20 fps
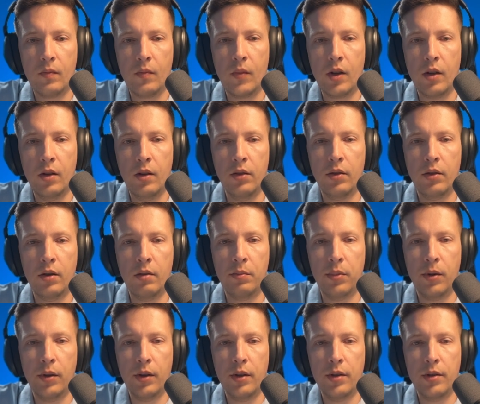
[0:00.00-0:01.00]

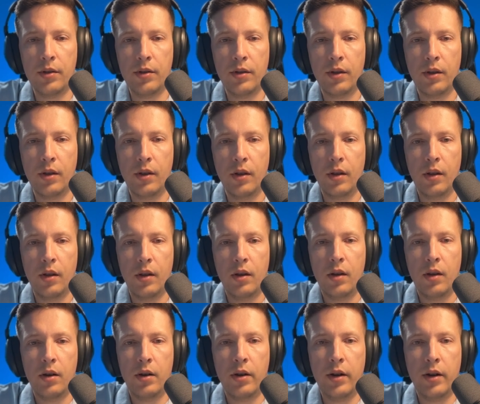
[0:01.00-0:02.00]
interpolates
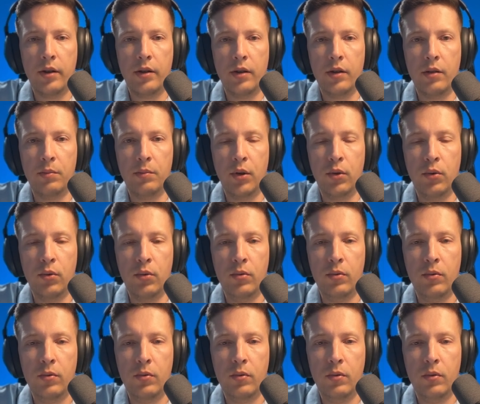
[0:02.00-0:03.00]
red and blue.
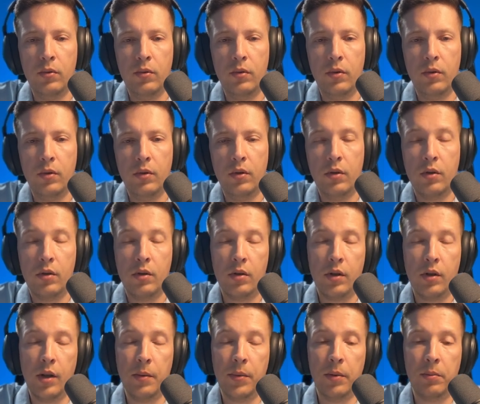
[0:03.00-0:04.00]

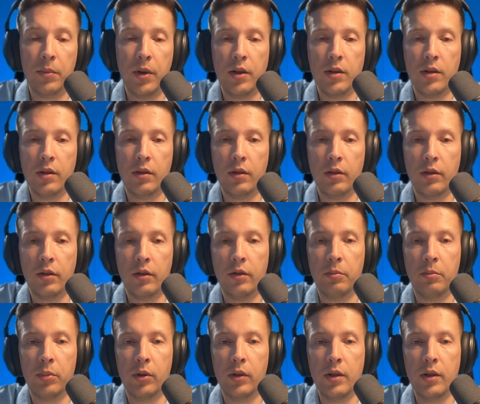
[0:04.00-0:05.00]
Keep in mind that it
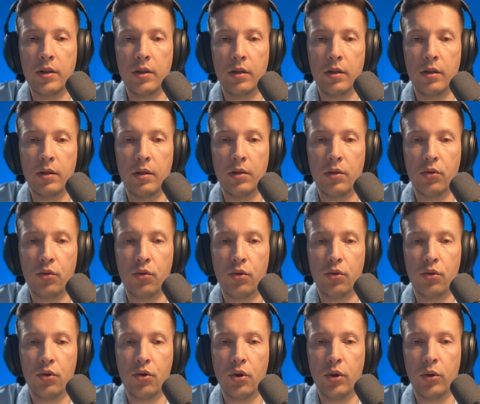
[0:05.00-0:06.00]
interpolates
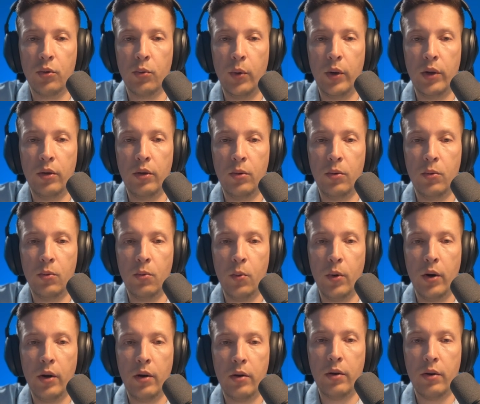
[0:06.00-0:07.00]
in short window
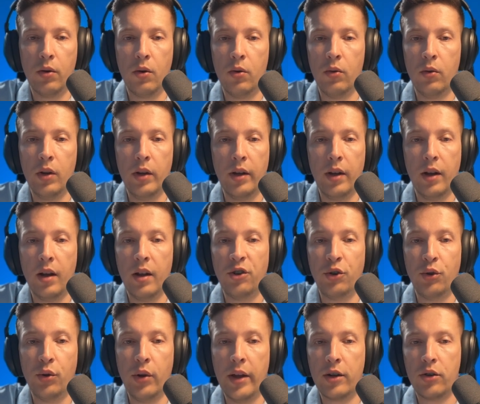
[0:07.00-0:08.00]
where only
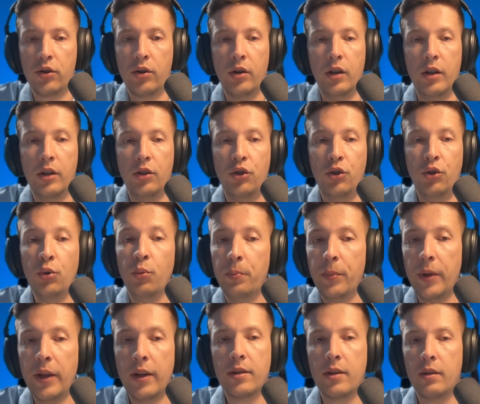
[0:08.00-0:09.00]
actually 2
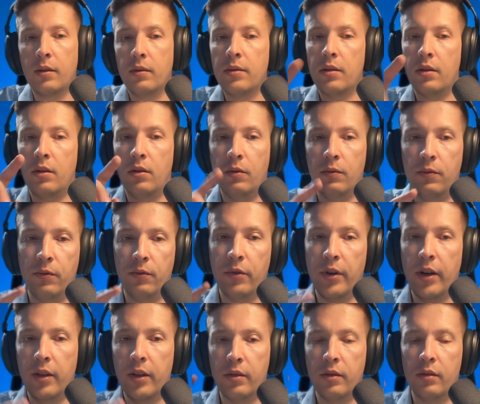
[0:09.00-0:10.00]
pixels of
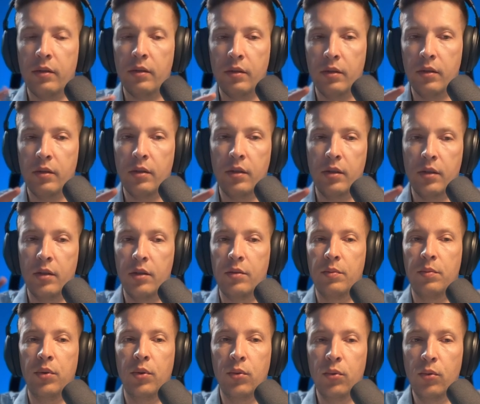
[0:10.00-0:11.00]
red
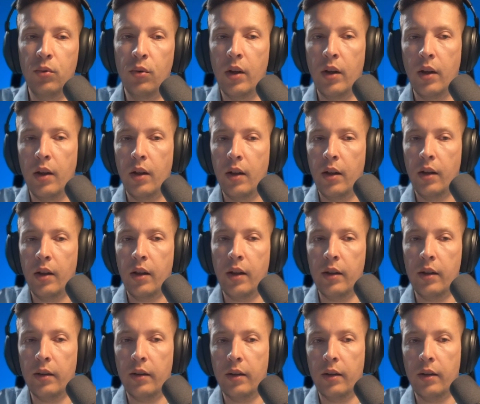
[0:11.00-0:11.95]
and blue can